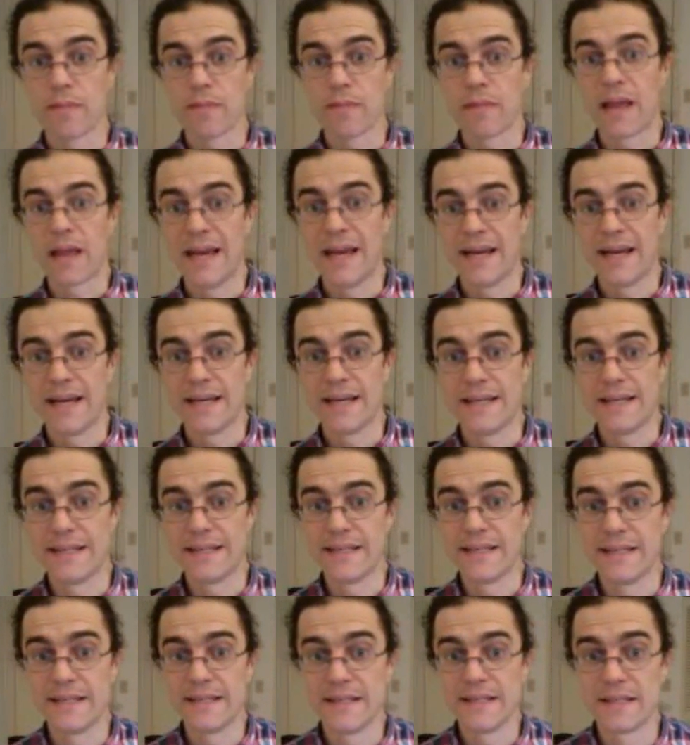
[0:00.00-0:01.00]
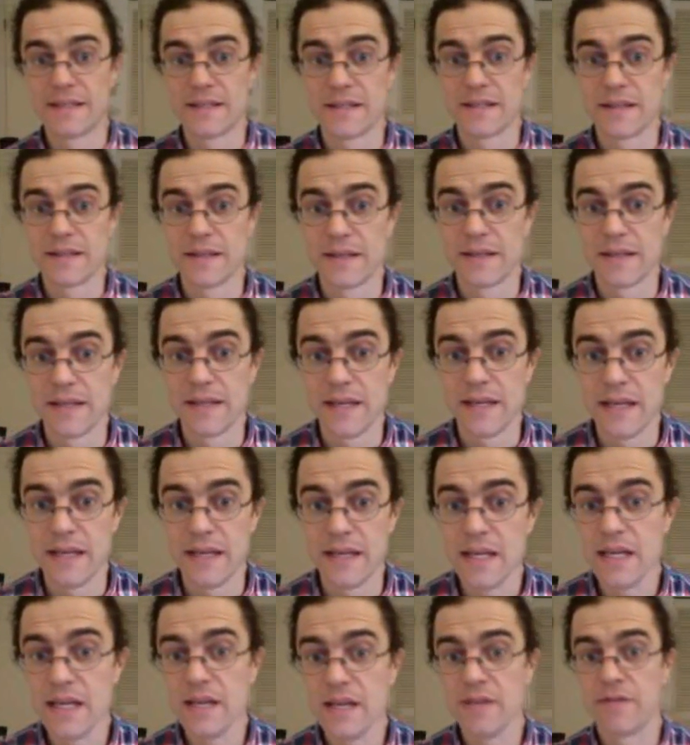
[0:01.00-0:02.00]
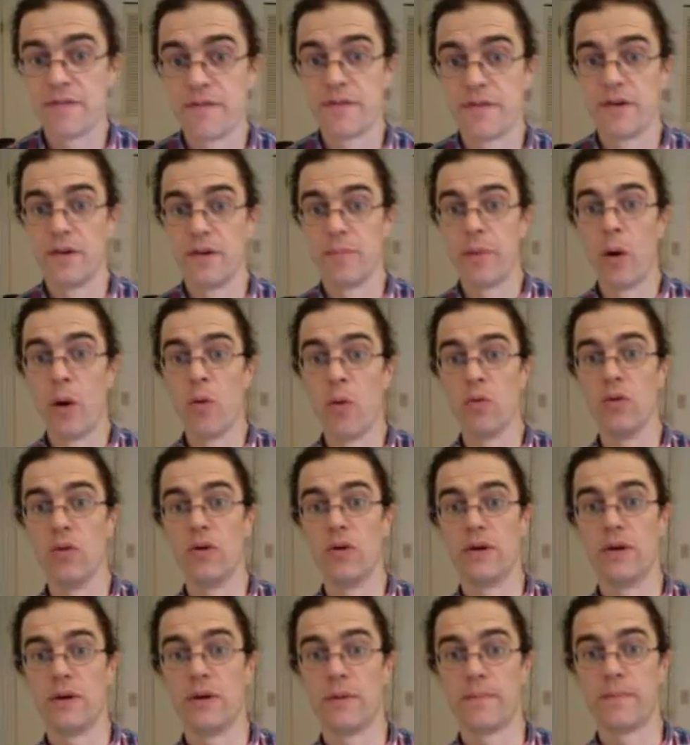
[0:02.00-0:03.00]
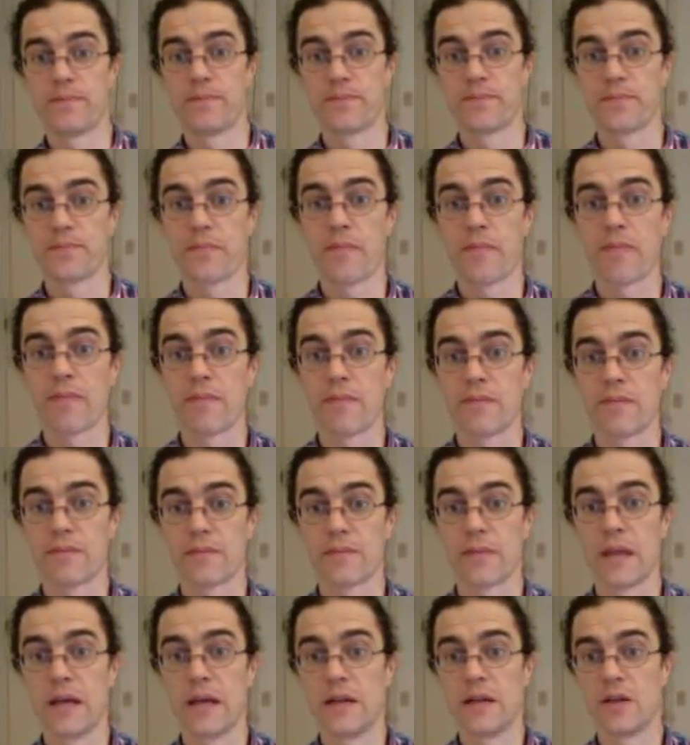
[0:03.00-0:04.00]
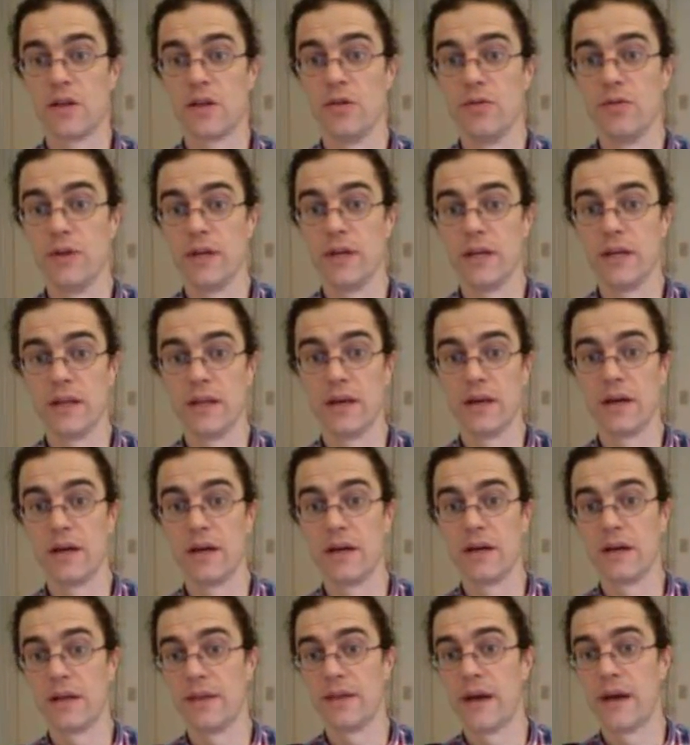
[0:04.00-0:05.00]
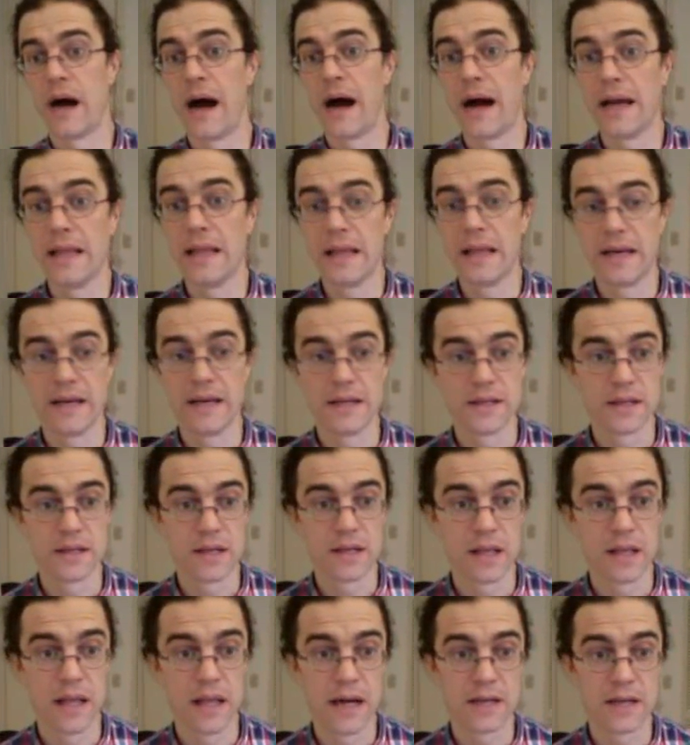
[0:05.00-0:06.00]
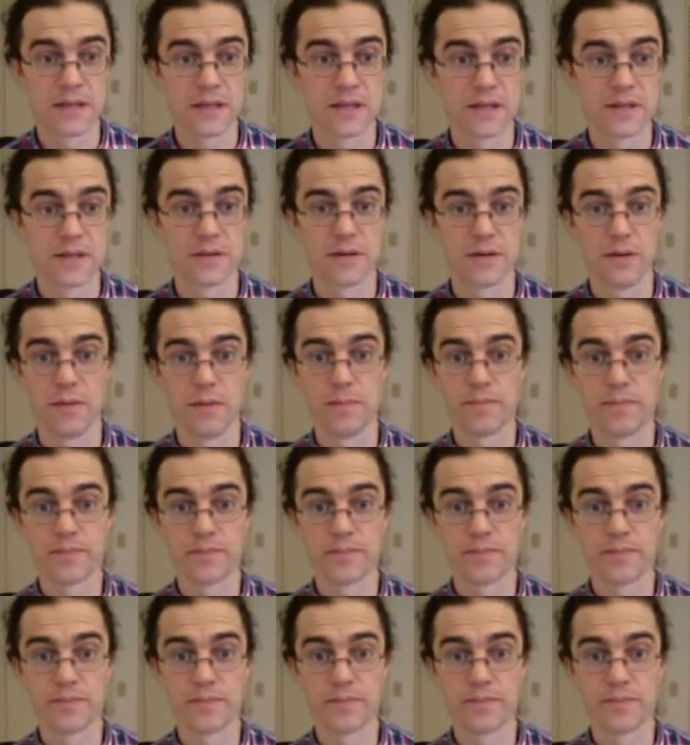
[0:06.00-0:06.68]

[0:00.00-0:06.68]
And E for polar, including the highland class. So,